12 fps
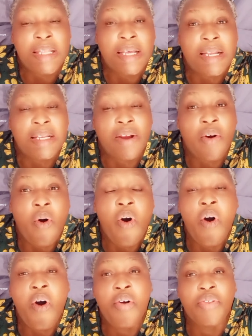that
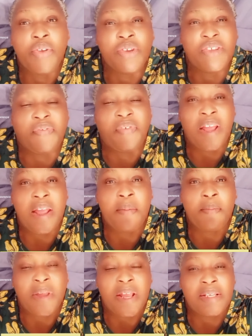all those
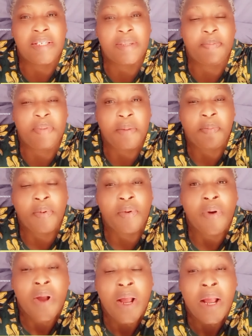fan base
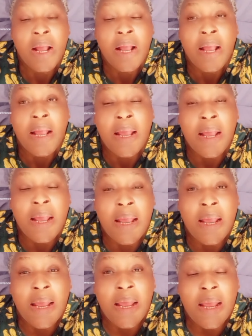people
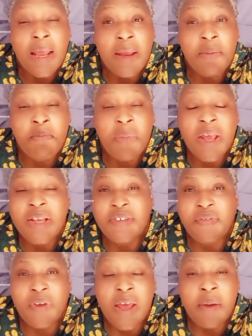in May's
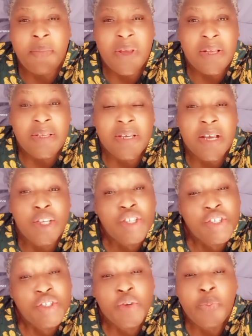fan base are
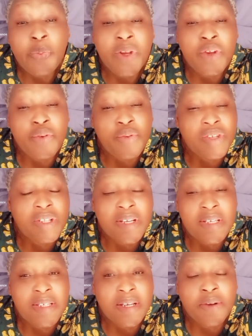stupid,
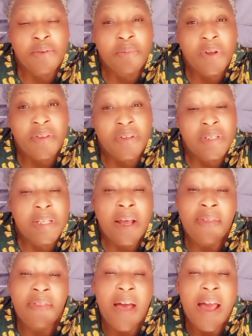useless single mothers. Now
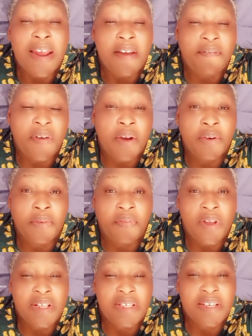that I found
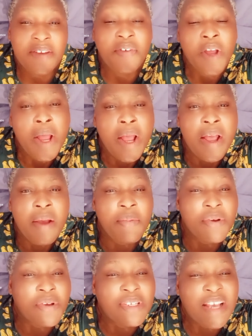offensive
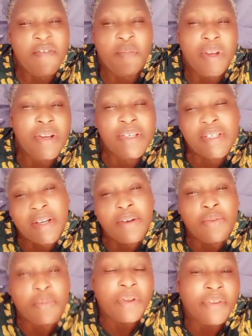because I've been a
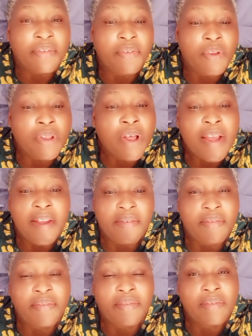single mother for
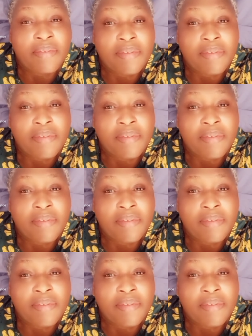life.